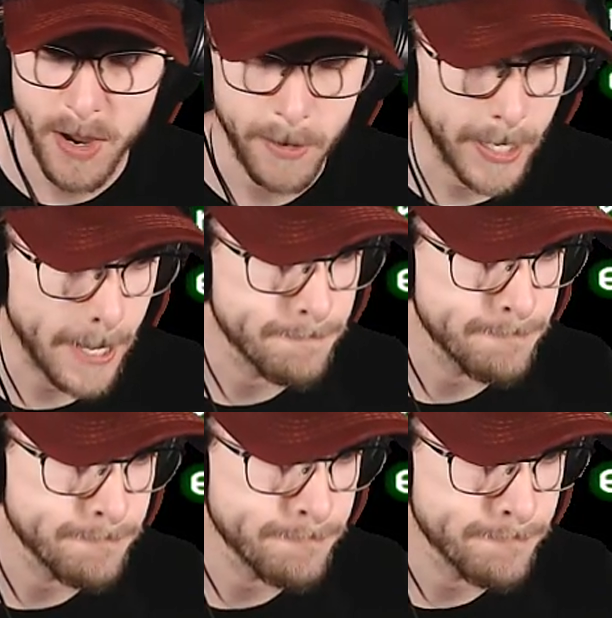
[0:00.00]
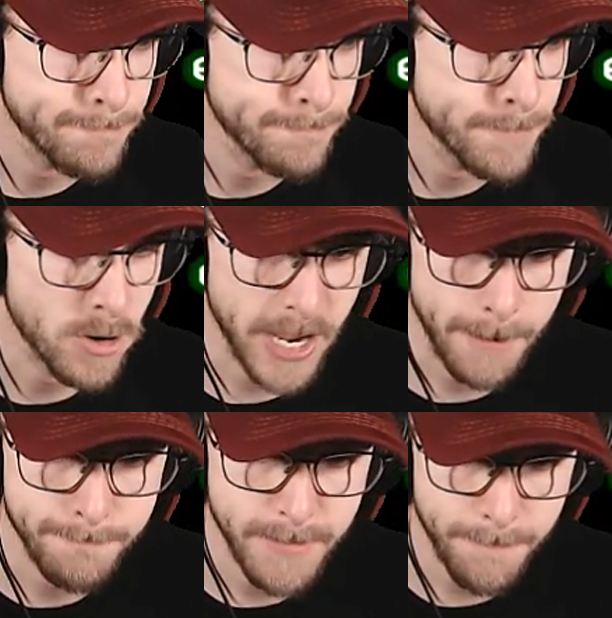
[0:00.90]
Okay. Okay.
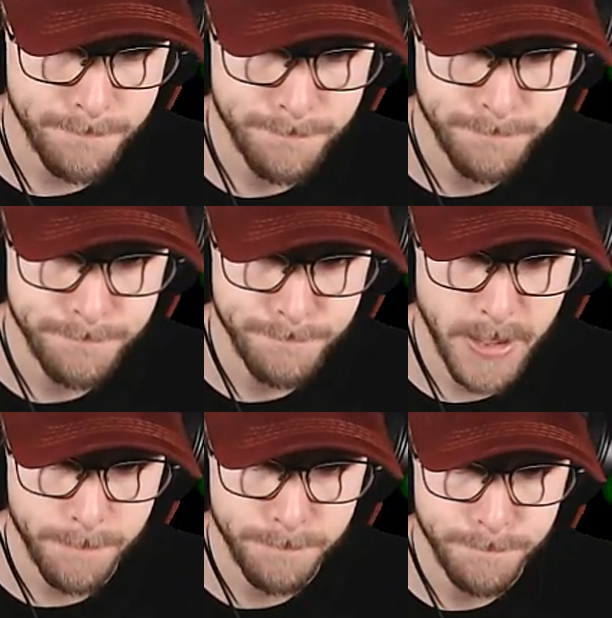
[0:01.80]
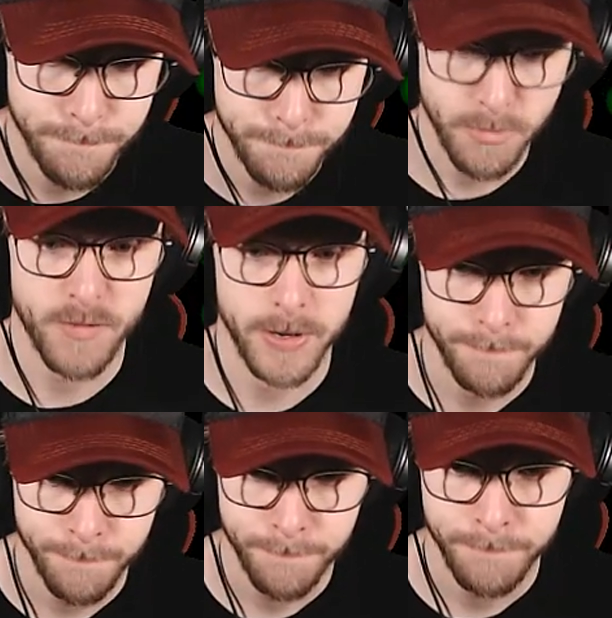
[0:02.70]
Yep. Yep. Moving.
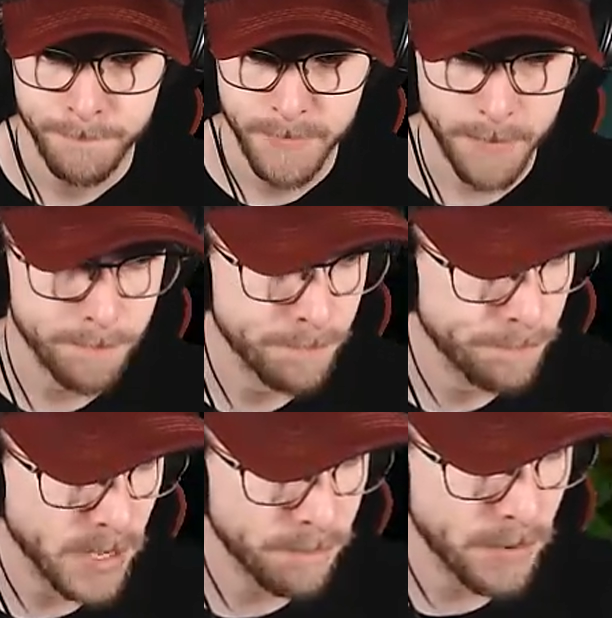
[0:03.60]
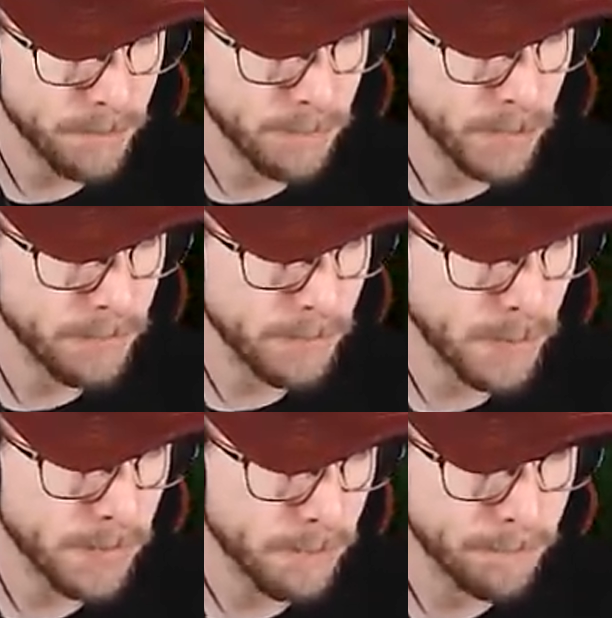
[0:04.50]
Yep. Yep, yep, yep, yep, yep,
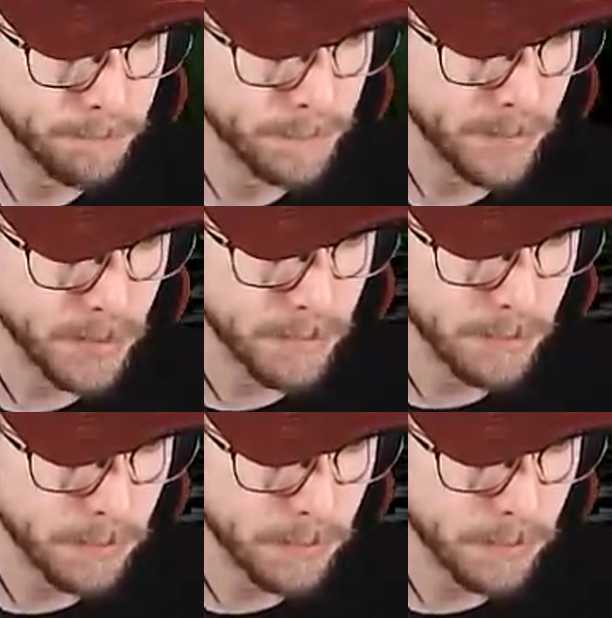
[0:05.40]
yep, yep, yep, yep,